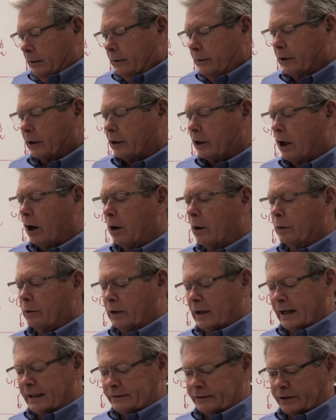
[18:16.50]
The code
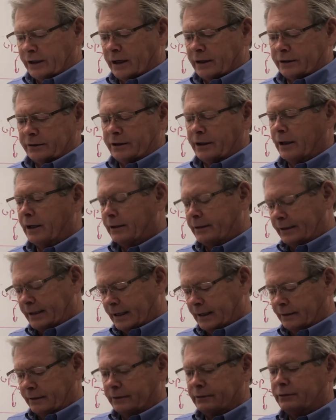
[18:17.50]
lets us
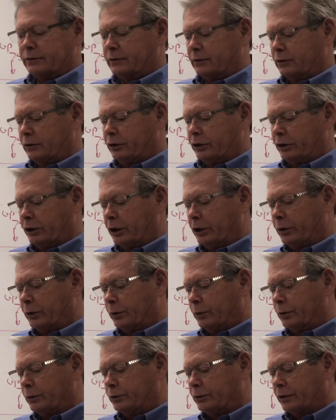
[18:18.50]

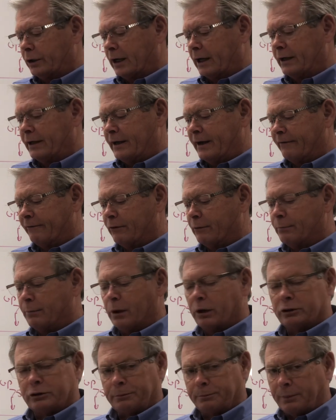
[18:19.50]
use a different
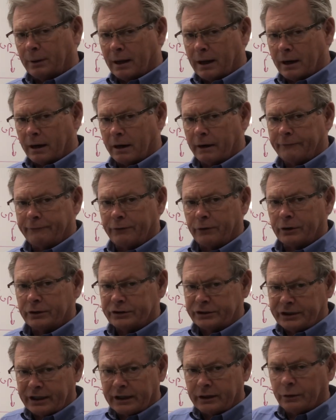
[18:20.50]
multiplier for a
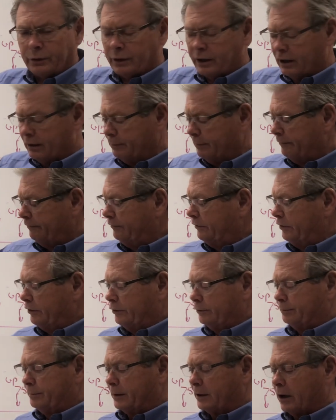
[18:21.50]
single element
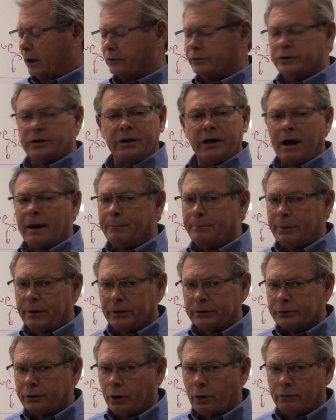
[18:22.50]
fuse because they're not
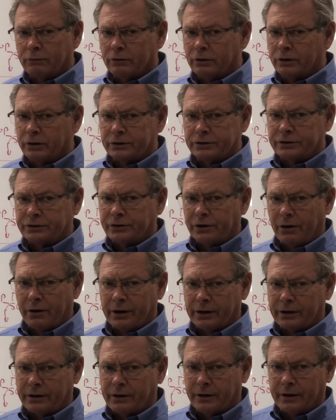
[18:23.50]
built to overlook the
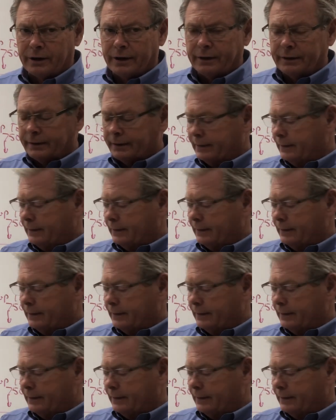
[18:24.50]
starting current.